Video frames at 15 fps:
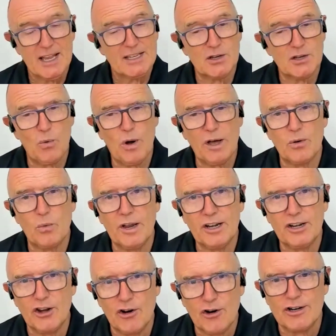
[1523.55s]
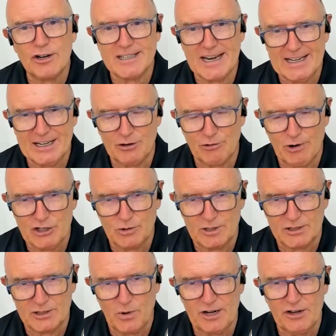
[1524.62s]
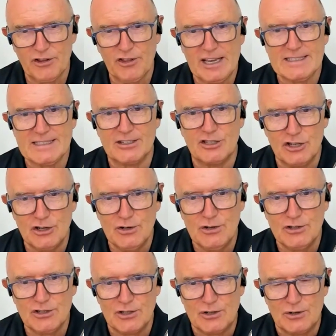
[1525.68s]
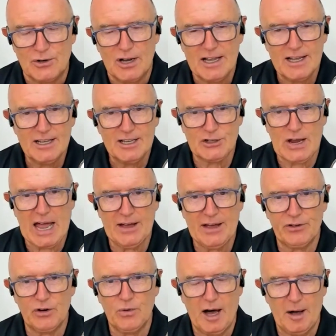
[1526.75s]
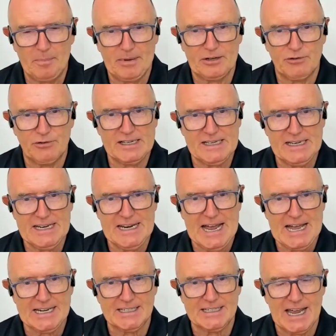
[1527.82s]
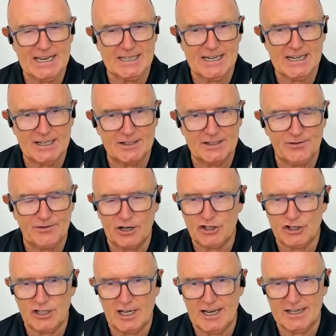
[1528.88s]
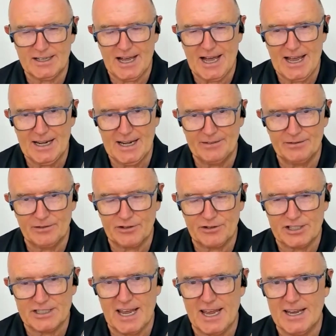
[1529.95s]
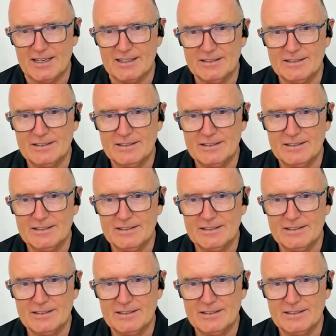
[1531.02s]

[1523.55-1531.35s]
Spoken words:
So what are your daily rituals? What are the things that you do to have you up and ready and functioning at a high level for the day?